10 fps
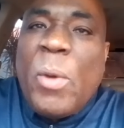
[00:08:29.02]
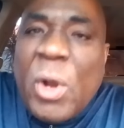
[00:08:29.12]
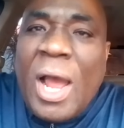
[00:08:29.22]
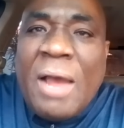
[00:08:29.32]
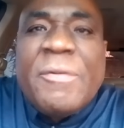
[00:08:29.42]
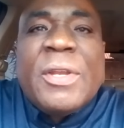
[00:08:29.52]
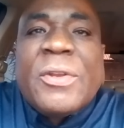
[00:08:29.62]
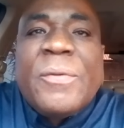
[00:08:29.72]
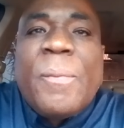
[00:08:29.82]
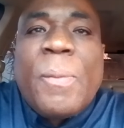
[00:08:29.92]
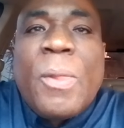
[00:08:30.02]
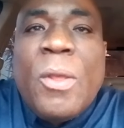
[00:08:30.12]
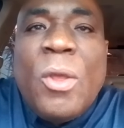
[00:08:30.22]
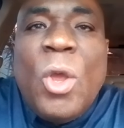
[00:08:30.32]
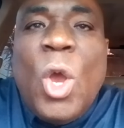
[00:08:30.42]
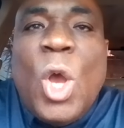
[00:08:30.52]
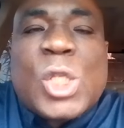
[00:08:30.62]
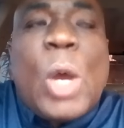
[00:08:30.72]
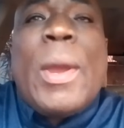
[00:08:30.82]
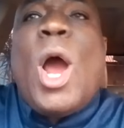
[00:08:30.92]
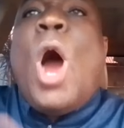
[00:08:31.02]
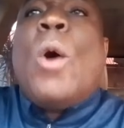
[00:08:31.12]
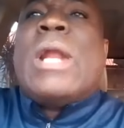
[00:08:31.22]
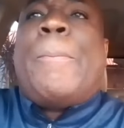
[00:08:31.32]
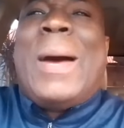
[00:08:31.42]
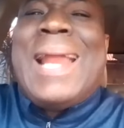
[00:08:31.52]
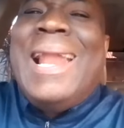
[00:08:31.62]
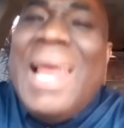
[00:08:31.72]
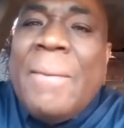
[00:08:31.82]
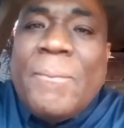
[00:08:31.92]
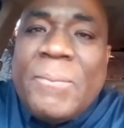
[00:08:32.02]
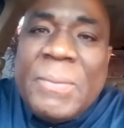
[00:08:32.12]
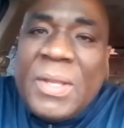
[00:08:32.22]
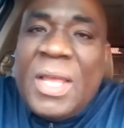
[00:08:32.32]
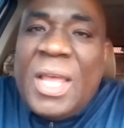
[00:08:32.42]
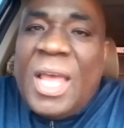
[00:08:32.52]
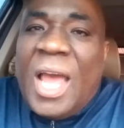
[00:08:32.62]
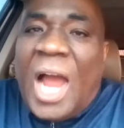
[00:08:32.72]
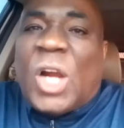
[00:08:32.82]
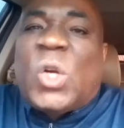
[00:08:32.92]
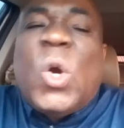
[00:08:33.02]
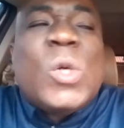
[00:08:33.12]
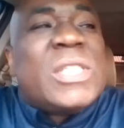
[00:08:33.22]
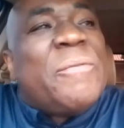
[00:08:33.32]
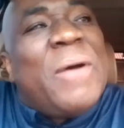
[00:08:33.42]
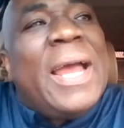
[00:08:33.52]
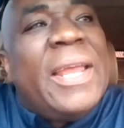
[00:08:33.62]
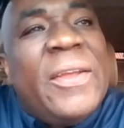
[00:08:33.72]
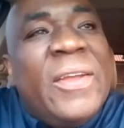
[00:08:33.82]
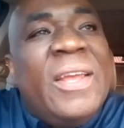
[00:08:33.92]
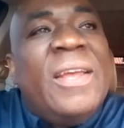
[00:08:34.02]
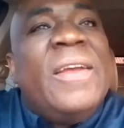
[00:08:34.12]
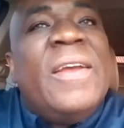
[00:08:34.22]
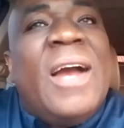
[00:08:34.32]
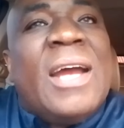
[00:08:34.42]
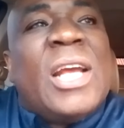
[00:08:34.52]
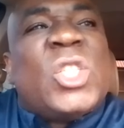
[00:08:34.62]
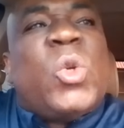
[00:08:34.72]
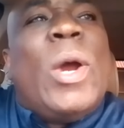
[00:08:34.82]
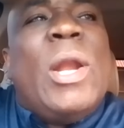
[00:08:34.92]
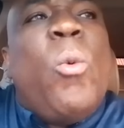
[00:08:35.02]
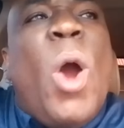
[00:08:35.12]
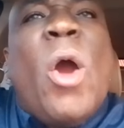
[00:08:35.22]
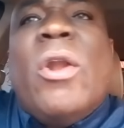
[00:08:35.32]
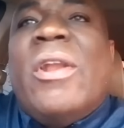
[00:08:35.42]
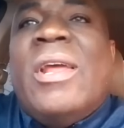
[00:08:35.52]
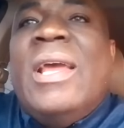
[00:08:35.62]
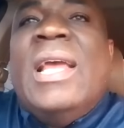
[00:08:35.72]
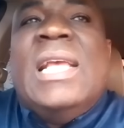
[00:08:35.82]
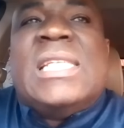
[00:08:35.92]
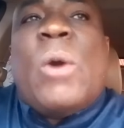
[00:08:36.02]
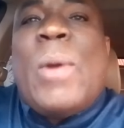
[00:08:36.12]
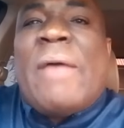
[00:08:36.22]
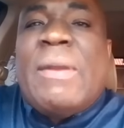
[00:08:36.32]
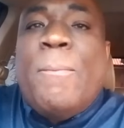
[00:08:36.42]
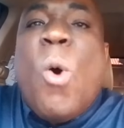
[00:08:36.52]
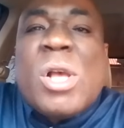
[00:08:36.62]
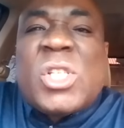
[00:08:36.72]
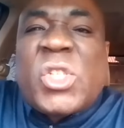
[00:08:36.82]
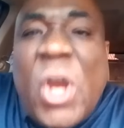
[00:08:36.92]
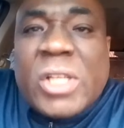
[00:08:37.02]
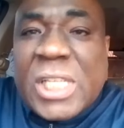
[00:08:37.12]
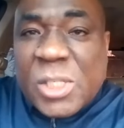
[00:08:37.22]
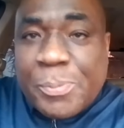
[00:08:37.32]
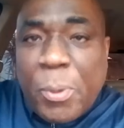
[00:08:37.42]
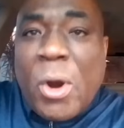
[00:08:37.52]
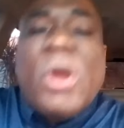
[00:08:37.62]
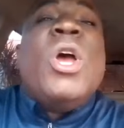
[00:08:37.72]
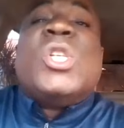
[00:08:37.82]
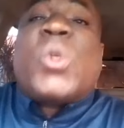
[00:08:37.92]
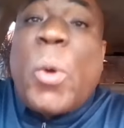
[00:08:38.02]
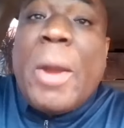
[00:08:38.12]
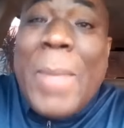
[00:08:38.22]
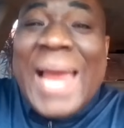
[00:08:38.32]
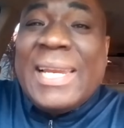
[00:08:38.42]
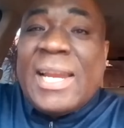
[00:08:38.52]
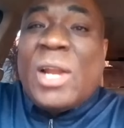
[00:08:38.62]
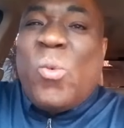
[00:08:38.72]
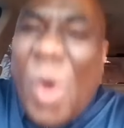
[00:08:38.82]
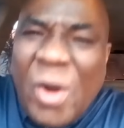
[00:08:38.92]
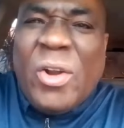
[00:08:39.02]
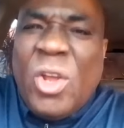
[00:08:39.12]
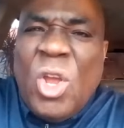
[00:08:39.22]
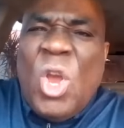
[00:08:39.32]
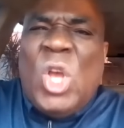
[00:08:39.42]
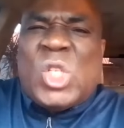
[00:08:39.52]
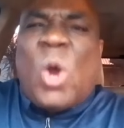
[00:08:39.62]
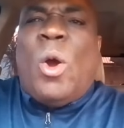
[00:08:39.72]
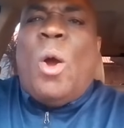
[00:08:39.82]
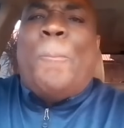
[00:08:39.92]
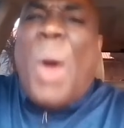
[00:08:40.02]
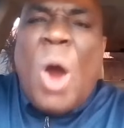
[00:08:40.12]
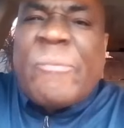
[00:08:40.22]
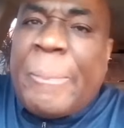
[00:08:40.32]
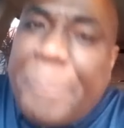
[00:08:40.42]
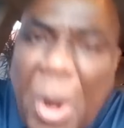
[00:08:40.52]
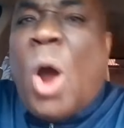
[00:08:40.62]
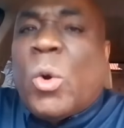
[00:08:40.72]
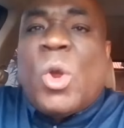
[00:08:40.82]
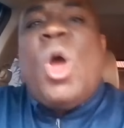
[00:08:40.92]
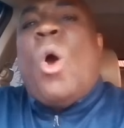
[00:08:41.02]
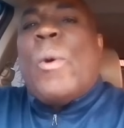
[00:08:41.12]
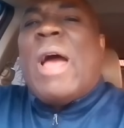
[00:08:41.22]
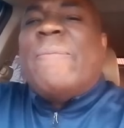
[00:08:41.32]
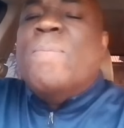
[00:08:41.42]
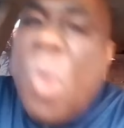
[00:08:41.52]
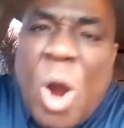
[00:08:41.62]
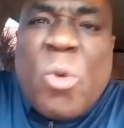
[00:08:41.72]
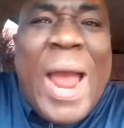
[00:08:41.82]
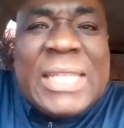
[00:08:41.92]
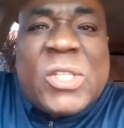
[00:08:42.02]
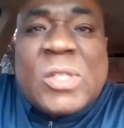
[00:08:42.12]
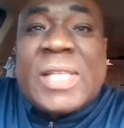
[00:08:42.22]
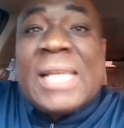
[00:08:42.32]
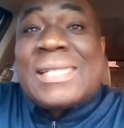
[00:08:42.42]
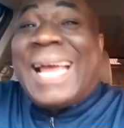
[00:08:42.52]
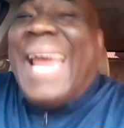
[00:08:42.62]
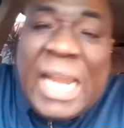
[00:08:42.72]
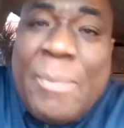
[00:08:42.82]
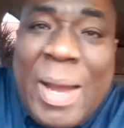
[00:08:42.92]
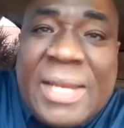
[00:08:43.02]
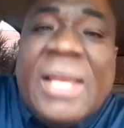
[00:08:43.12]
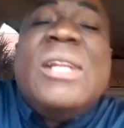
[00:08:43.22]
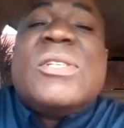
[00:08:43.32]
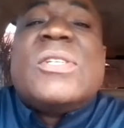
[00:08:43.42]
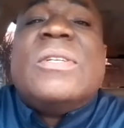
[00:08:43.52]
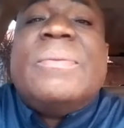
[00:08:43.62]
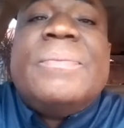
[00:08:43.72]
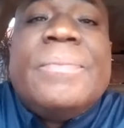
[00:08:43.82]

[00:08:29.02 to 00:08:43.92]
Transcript: We don't have it. So we out upon a limb, a crucify, and assure the world. So we have the most churches per square mile in the world. So pound for pound, we have more righteousness than anybody else.